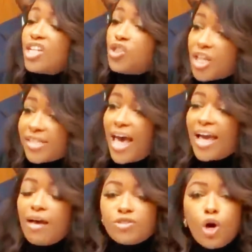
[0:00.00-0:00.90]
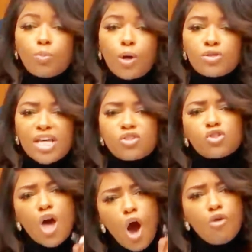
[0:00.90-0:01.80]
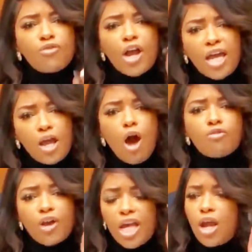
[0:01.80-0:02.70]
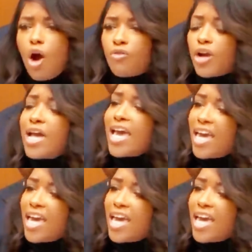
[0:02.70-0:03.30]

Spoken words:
just like I've told protesters over and over and over